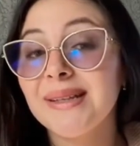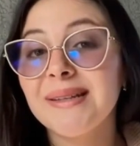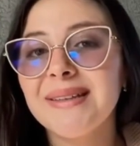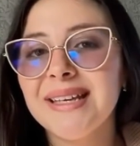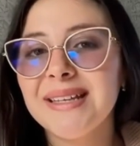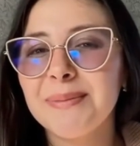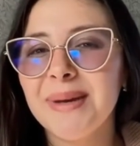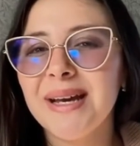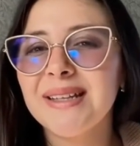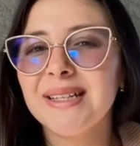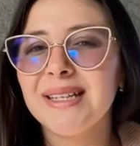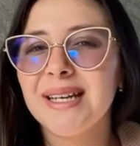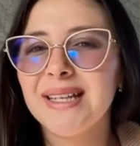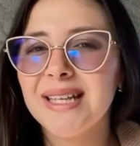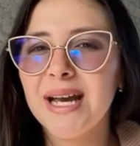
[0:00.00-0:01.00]
this
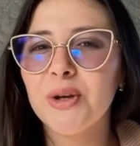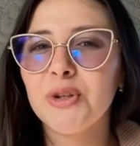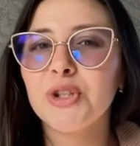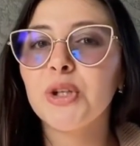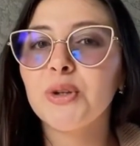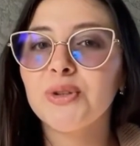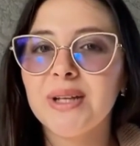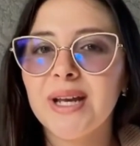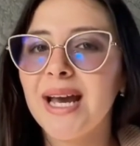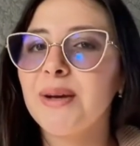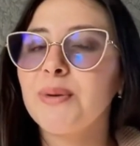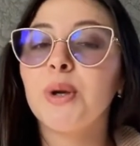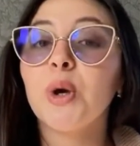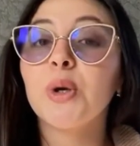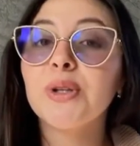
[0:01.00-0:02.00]
method allows you to
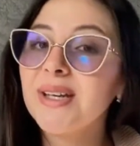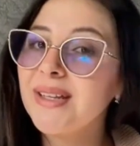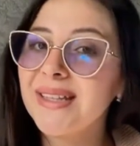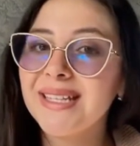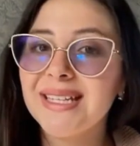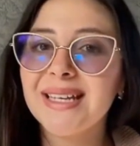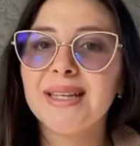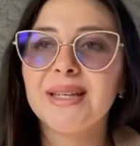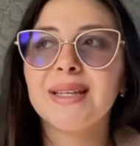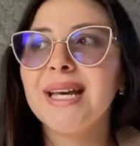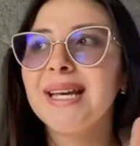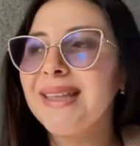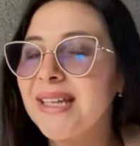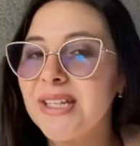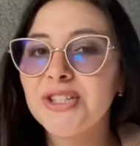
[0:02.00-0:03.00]
have all the legal
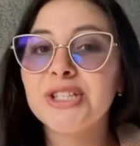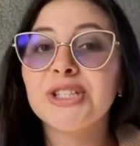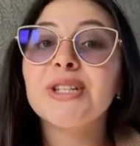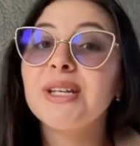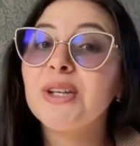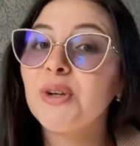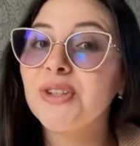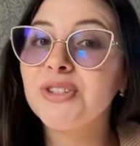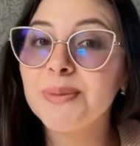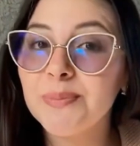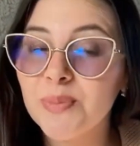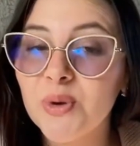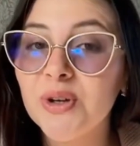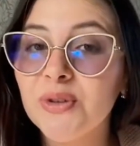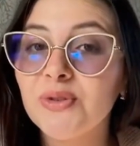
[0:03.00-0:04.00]
and logistical
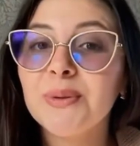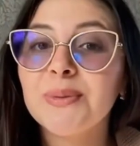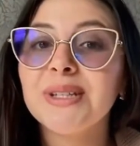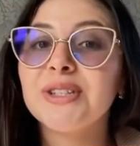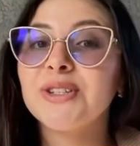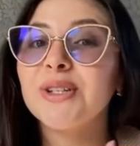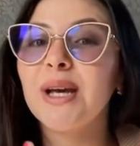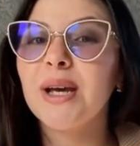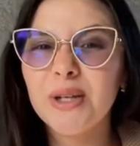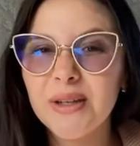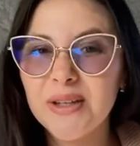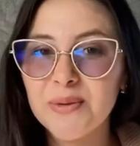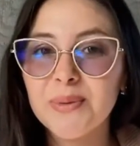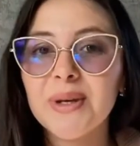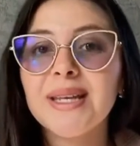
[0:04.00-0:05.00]
support from the
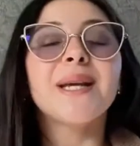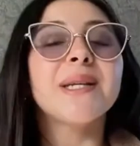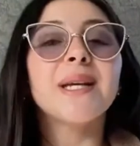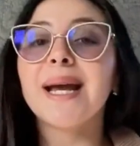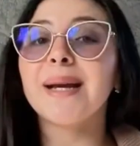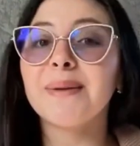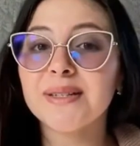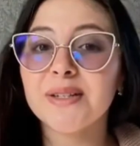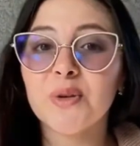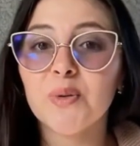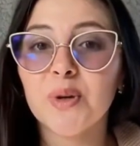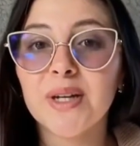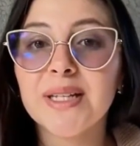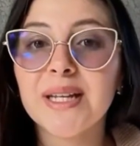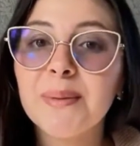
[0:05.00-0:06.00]
start without having to
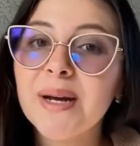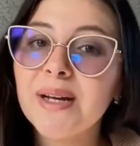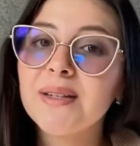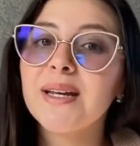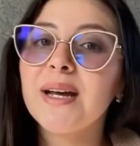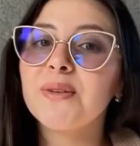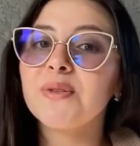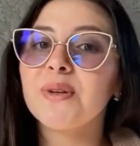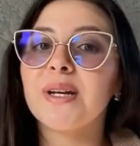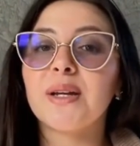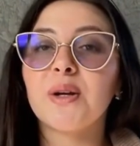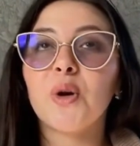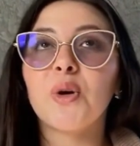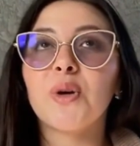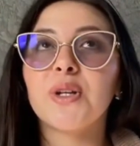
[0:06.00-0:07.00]
worry about
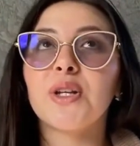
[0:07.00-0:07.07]
covering all the